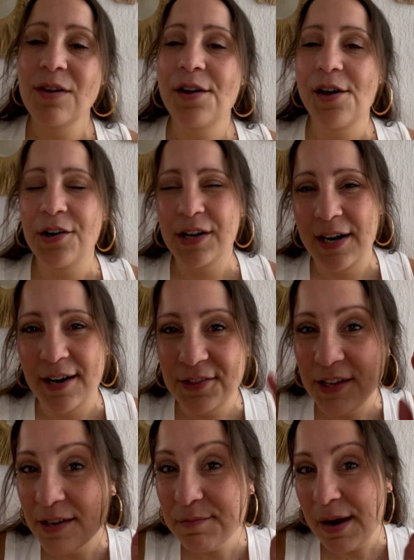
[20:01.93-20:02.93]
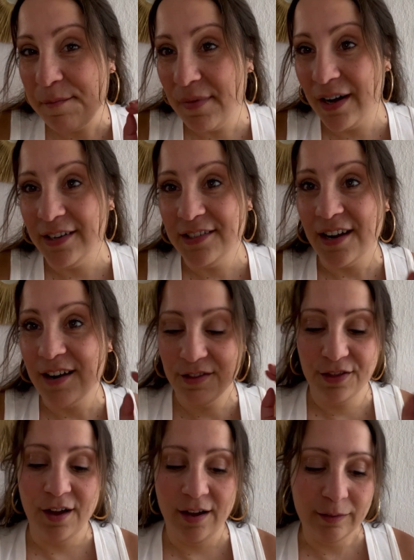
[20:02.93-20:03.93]
Okay, I think in my mind I
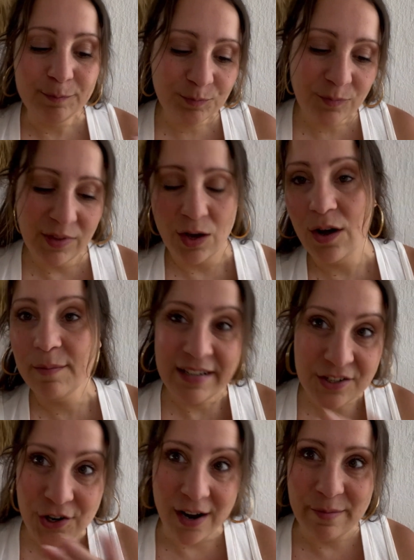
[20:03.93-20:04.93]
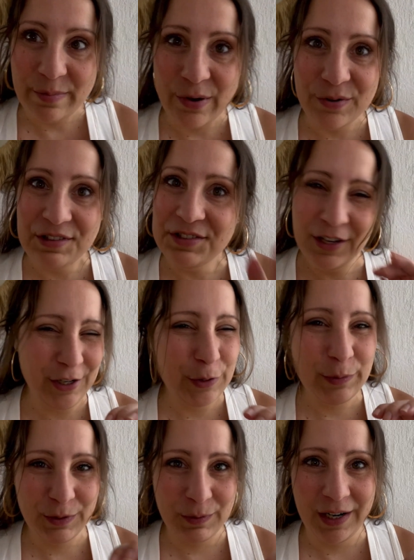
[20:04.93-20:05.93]
thought, oh, I'm gonna try both and tell you
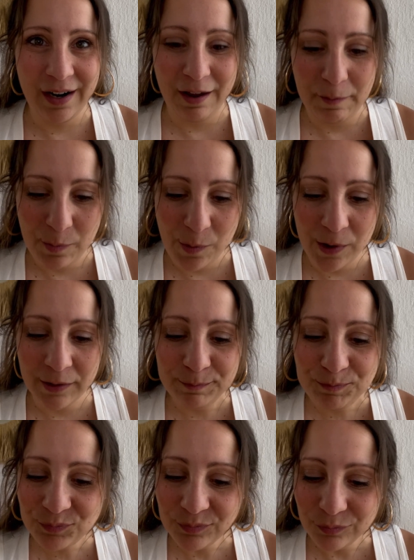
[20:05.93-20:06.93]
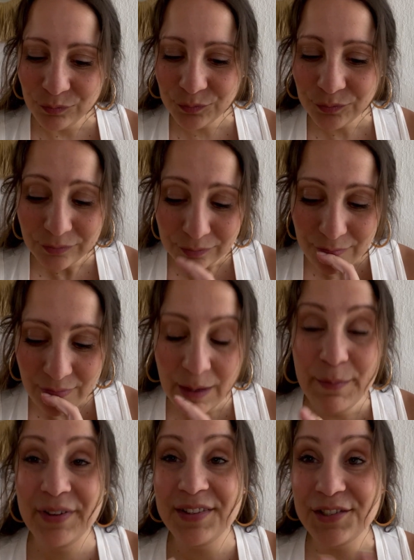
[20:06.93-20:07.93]
which one I like more.
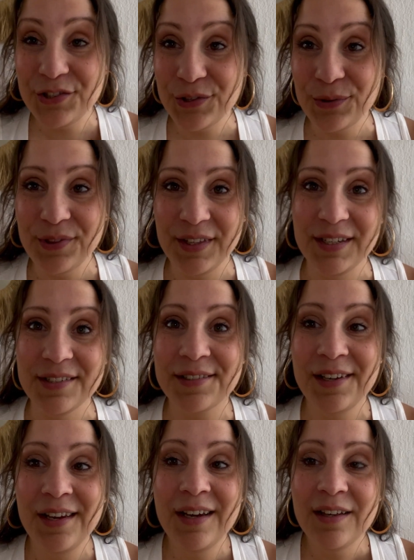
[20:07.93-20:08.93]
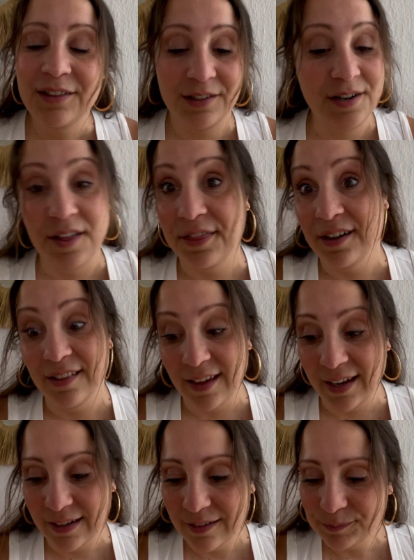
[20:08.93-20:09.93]
But the truth is, they're nothing
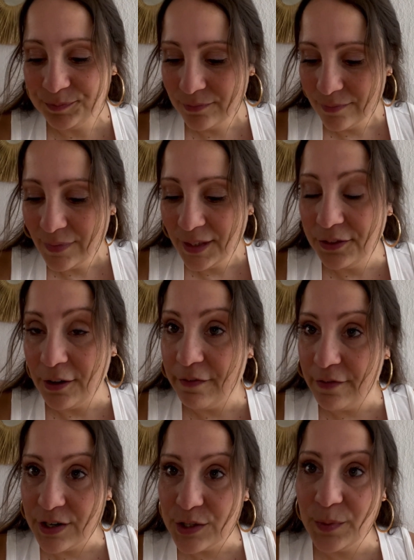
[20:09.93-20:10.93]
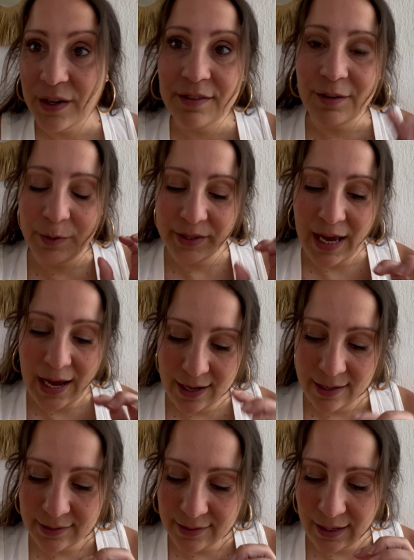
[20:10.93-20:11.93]
alike. The first one, the one that
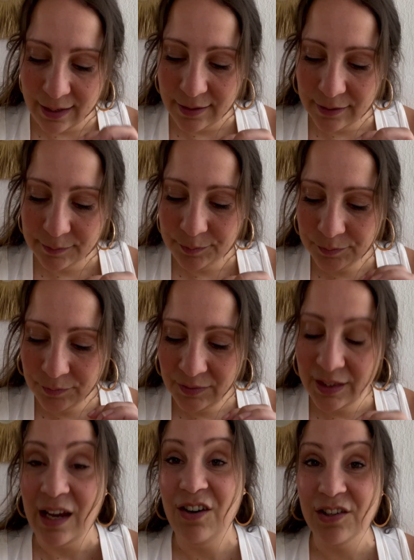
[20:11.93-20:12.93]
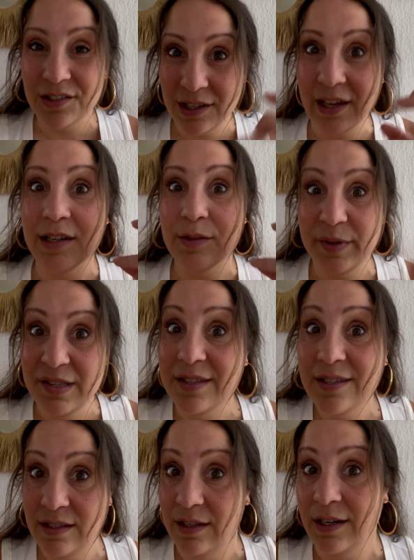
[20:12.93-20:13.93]
has like, that looks like it's been
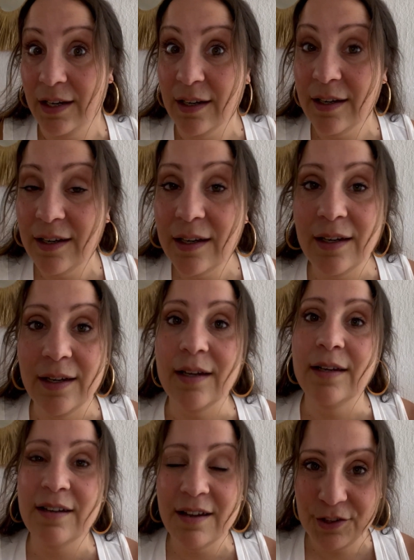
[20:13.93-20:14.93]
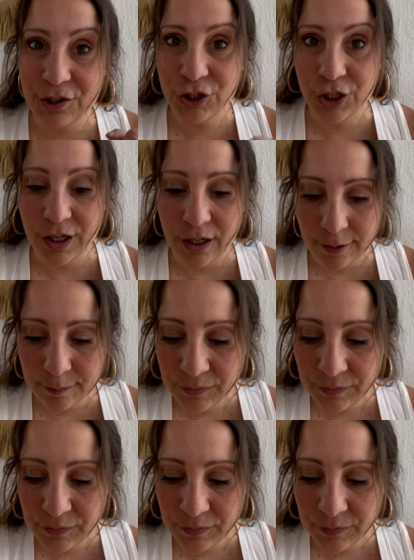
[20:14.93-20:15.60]
sitting in the sugar,